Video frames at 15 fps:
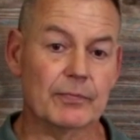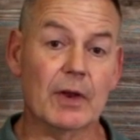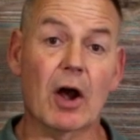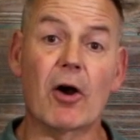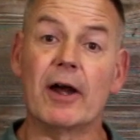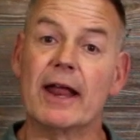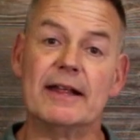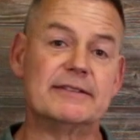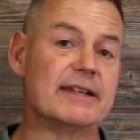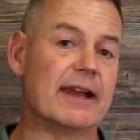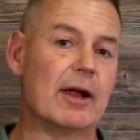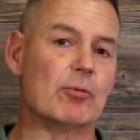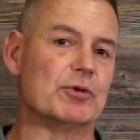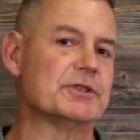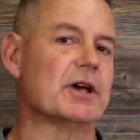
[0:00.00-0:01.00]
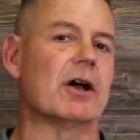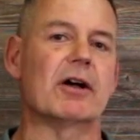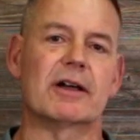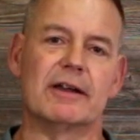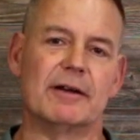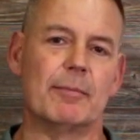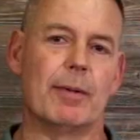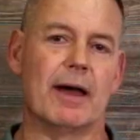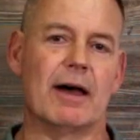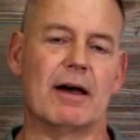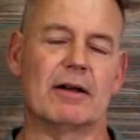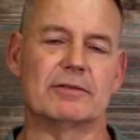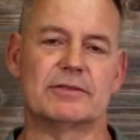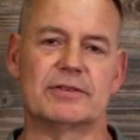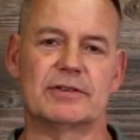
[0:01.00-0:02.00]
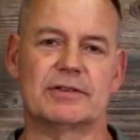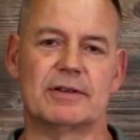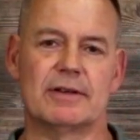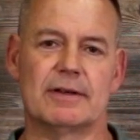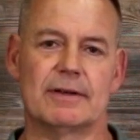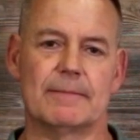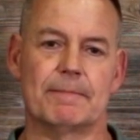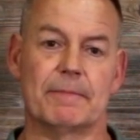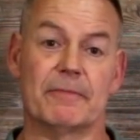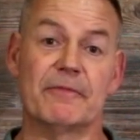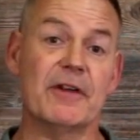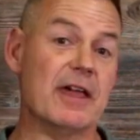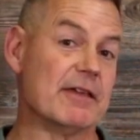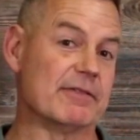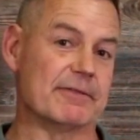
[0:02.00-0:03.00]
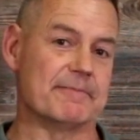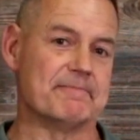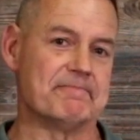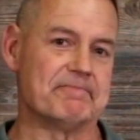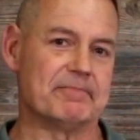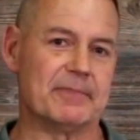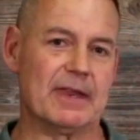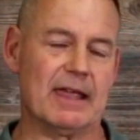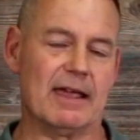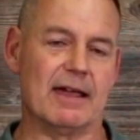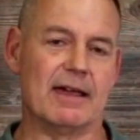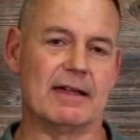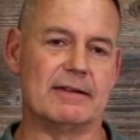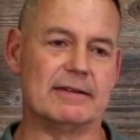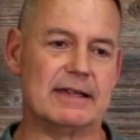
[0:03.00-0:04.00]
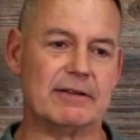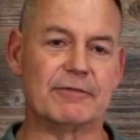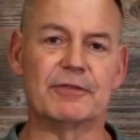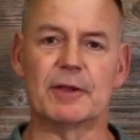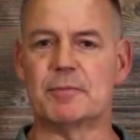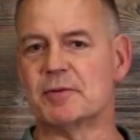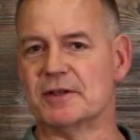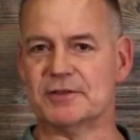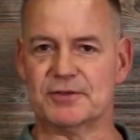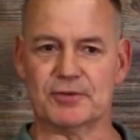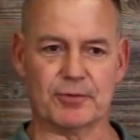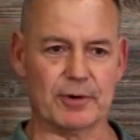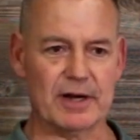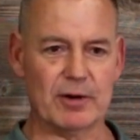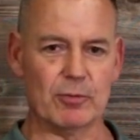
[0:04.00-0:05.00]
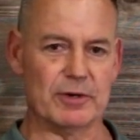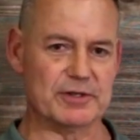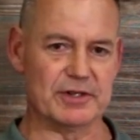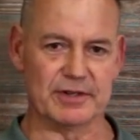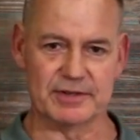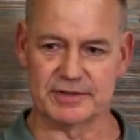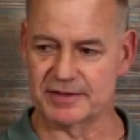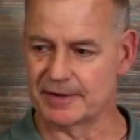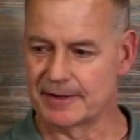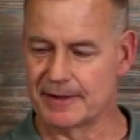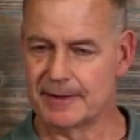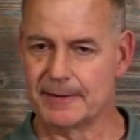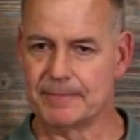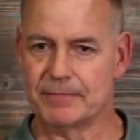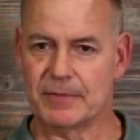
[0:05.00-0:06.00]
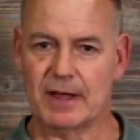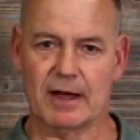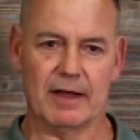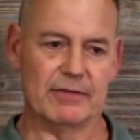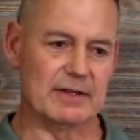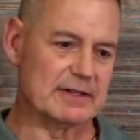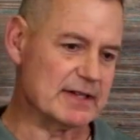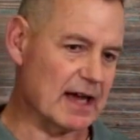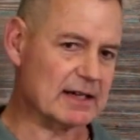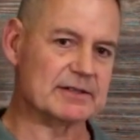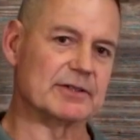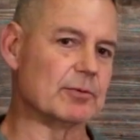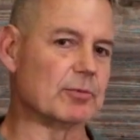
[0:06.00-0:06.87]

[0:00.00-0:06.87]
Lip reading: All right, hey, today we're talking about faith. And in Philippians 3, which is the text that